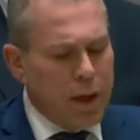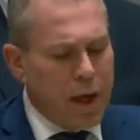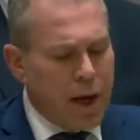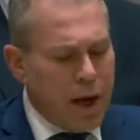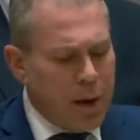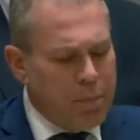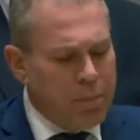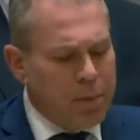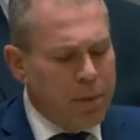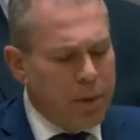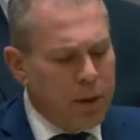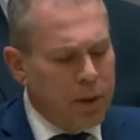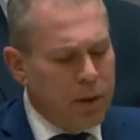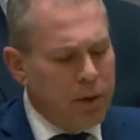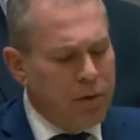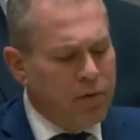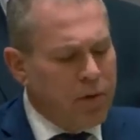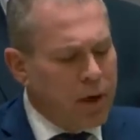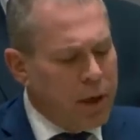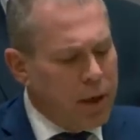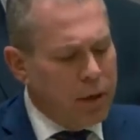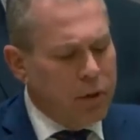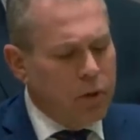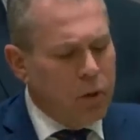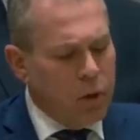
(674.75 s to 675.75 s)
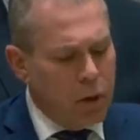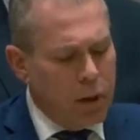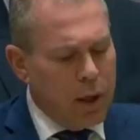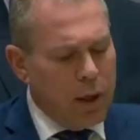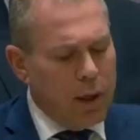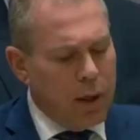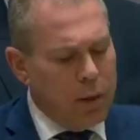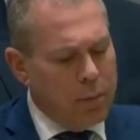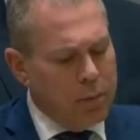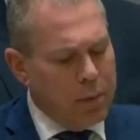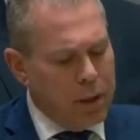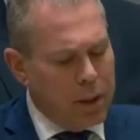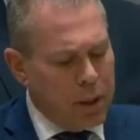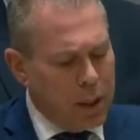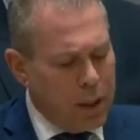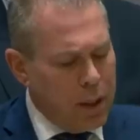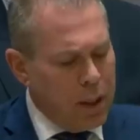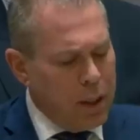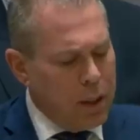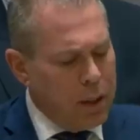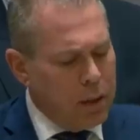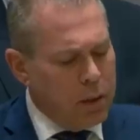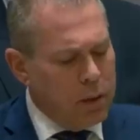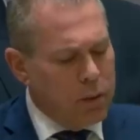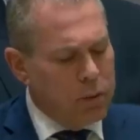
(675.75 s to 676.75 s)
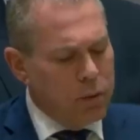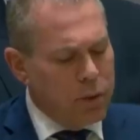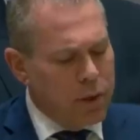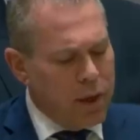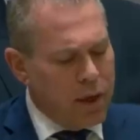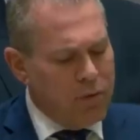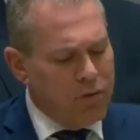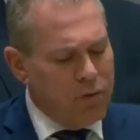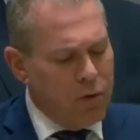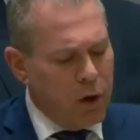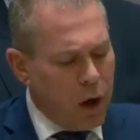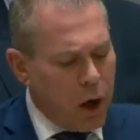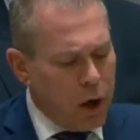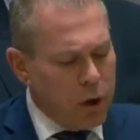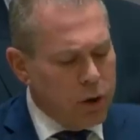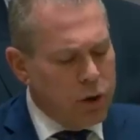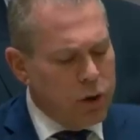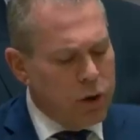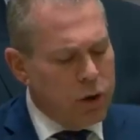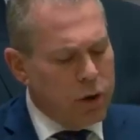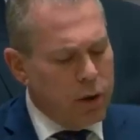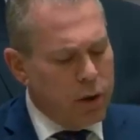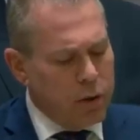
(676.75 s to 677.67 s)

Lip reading: happen if Ayatollah Khamenei could have launched